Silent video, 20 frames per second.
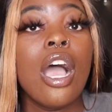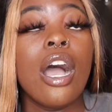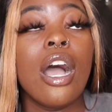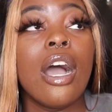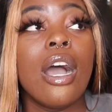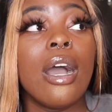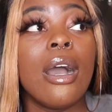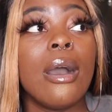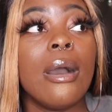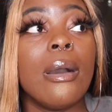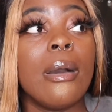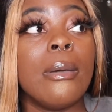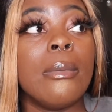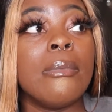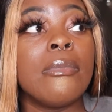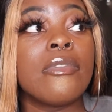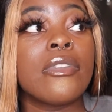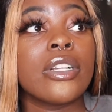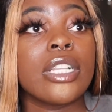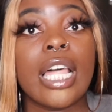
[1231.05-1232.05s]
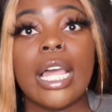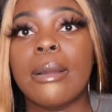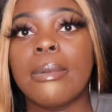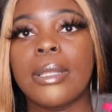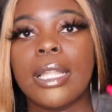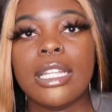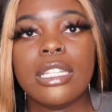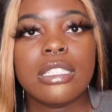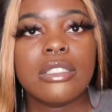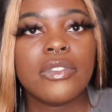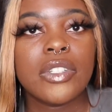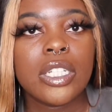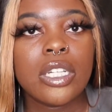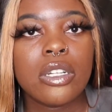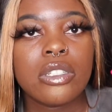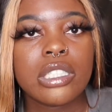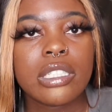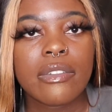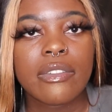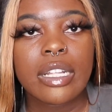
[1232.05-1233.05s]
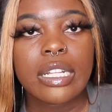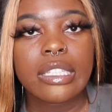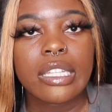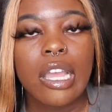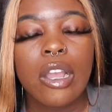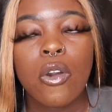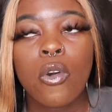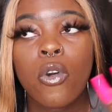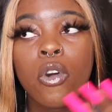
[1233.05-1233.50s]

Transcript: um for like playlist videos stuff like that